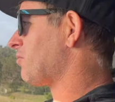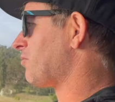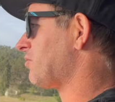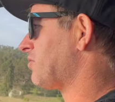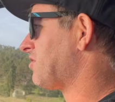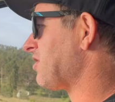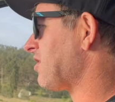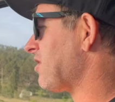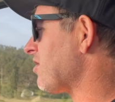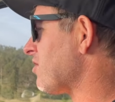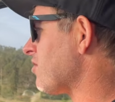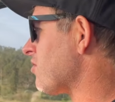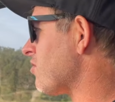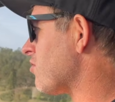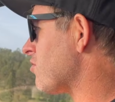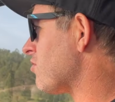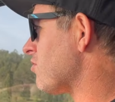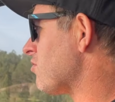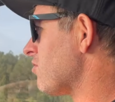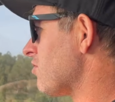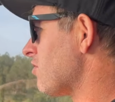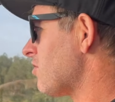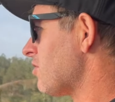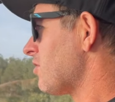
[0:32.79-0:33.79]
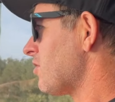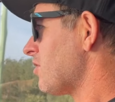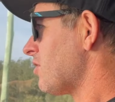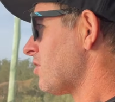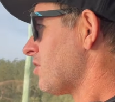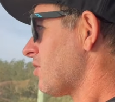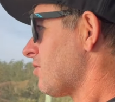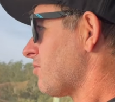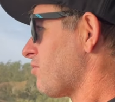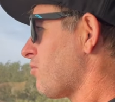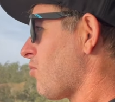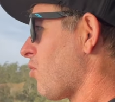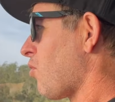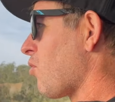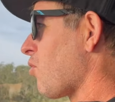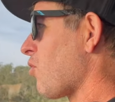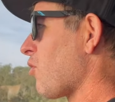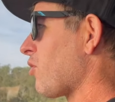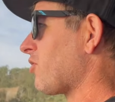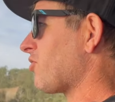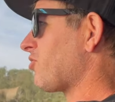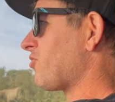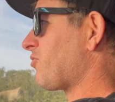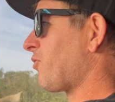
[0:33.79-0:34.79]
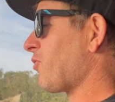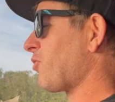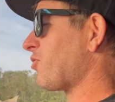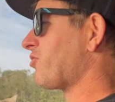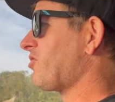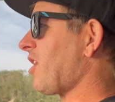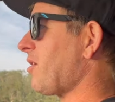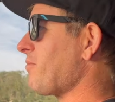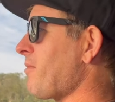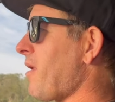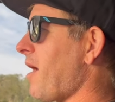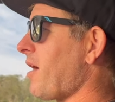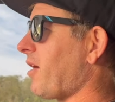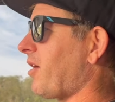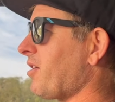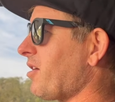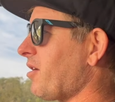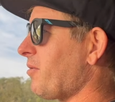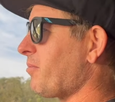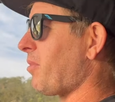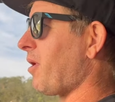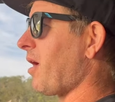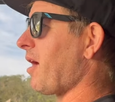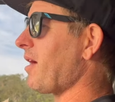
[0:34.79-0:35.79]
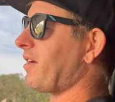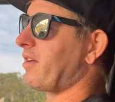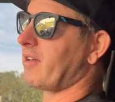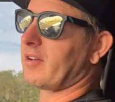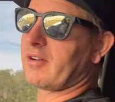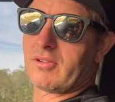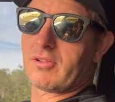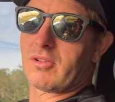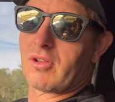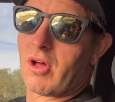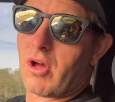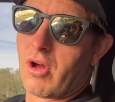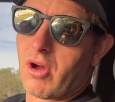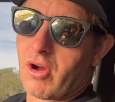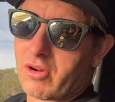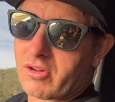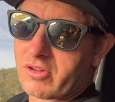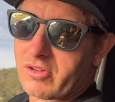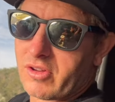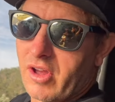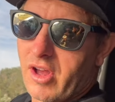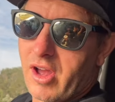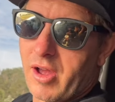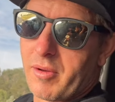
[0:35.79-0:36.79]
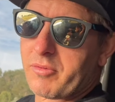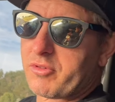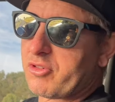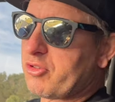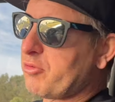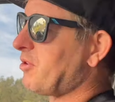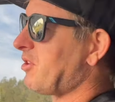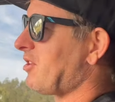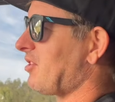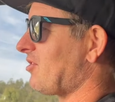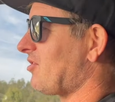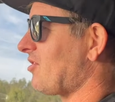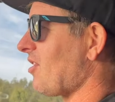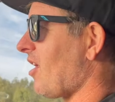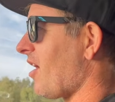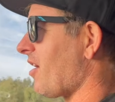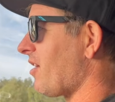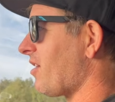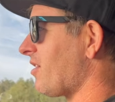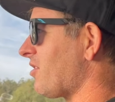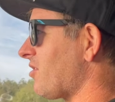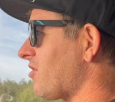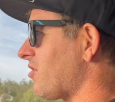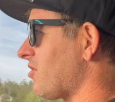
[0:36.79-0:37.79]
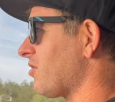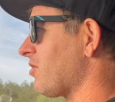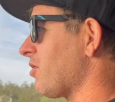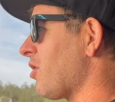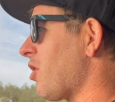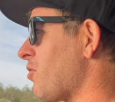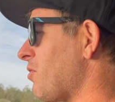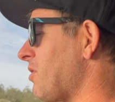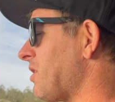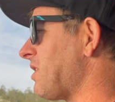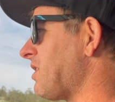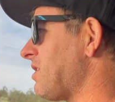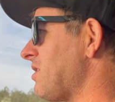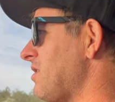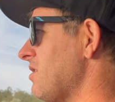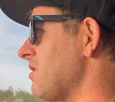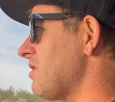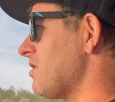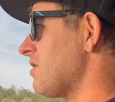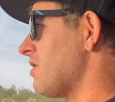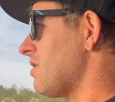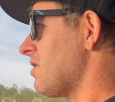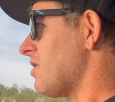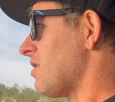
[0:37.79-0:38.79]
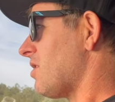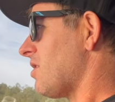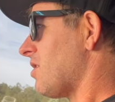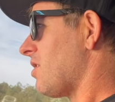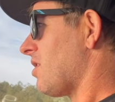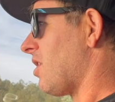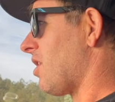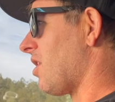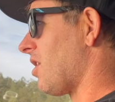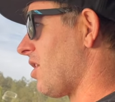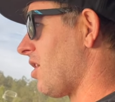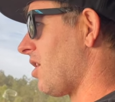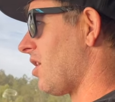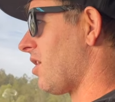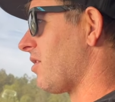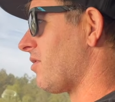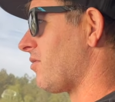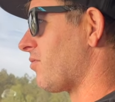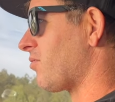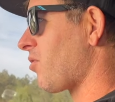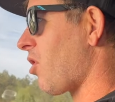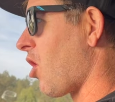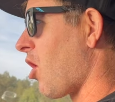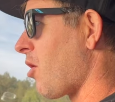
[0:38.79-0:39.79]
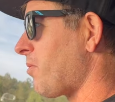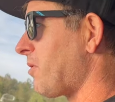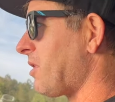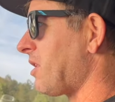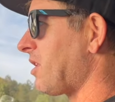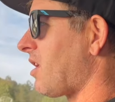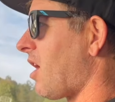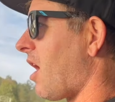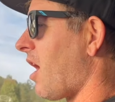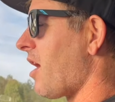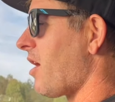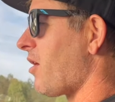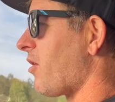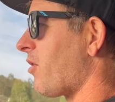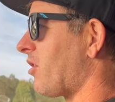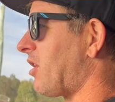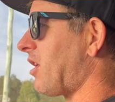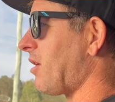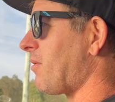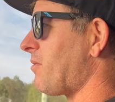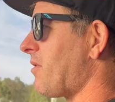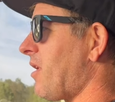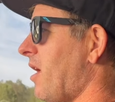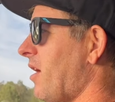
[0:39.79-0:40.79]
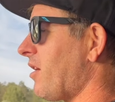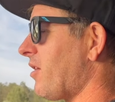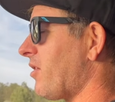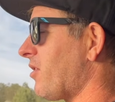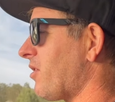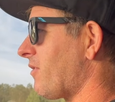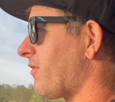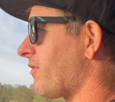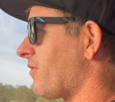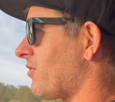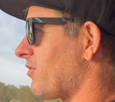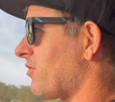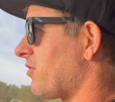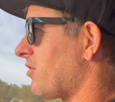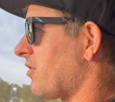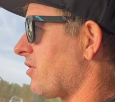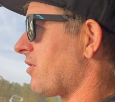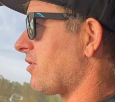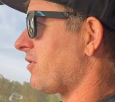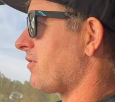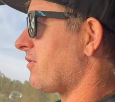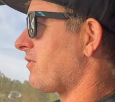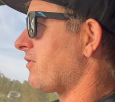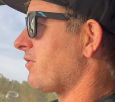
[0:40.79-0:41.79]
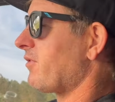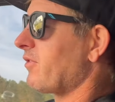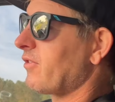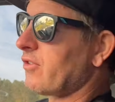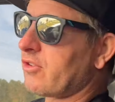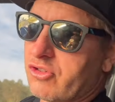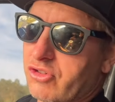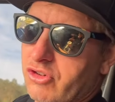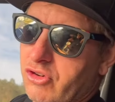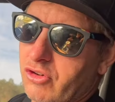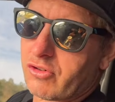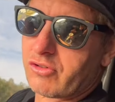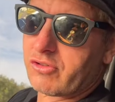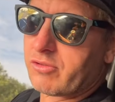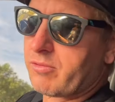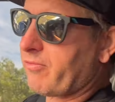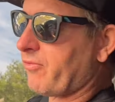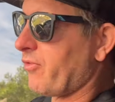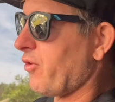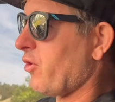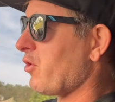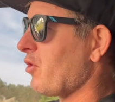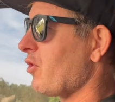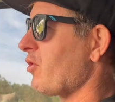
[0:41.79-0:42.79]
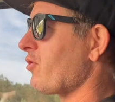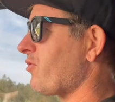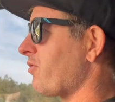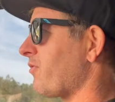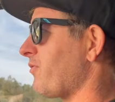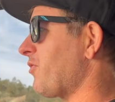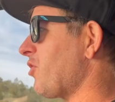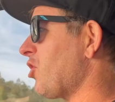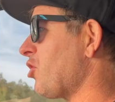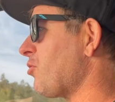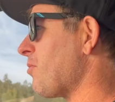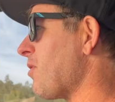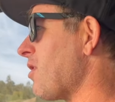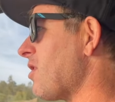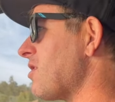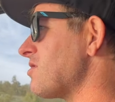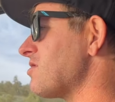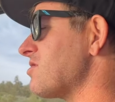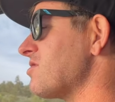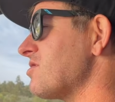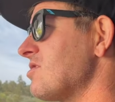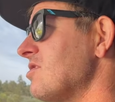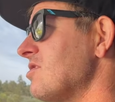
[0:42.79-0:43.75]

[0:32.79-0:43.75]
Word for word: Still, Morgs, first time back on a bike in a long time, should be exciting. Lowy, uh, Robbie and Kyle are coming out here to, to shoot some photos and film us.